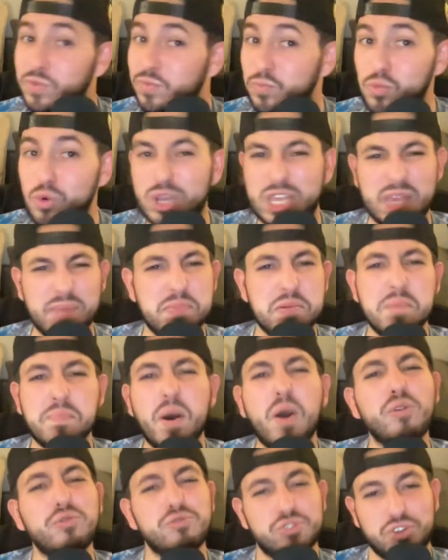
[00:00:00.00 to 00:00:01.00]
We'll keep you
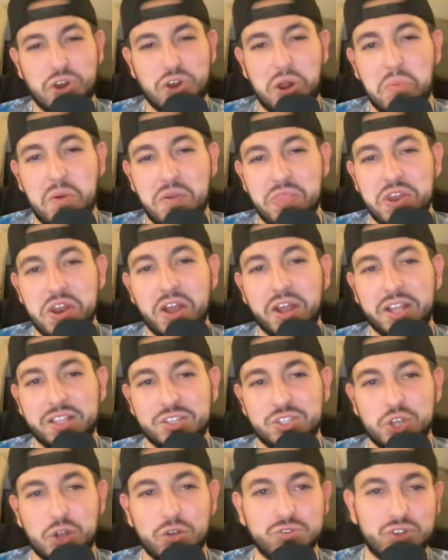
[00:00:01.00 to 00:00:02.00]
posted on when the Nuggets
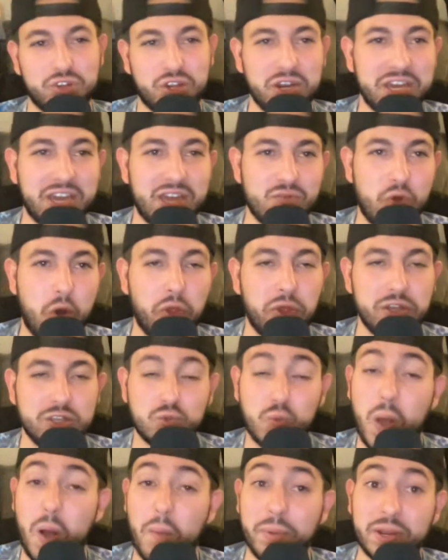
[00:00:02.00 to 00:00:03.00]
shows are going to get rolling as
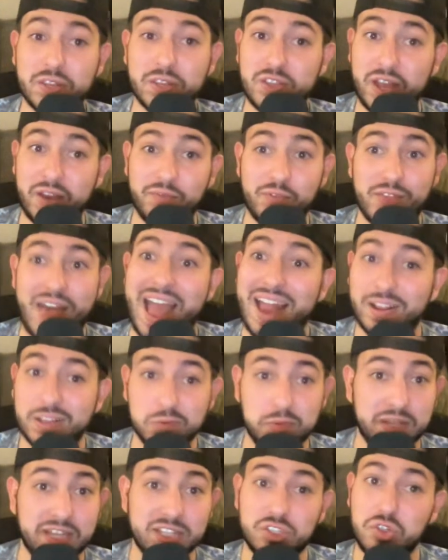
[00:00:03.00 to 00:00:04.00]
well. But excited for that because
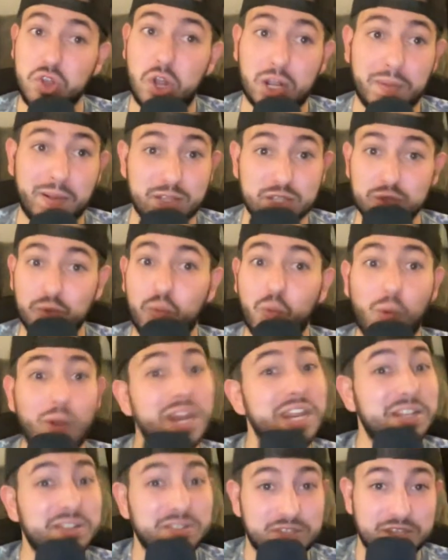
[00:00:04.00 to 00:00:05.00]
we get to talk about some
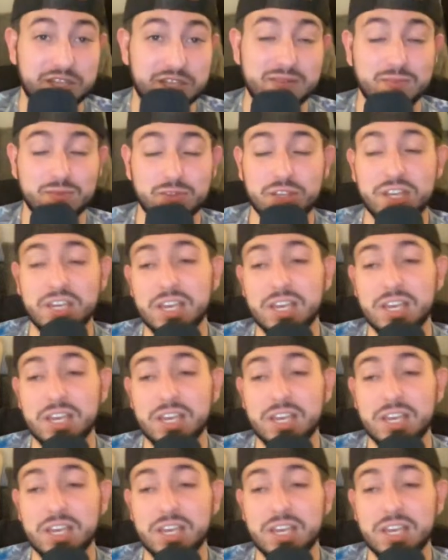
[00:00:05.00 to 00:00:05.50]
winning teams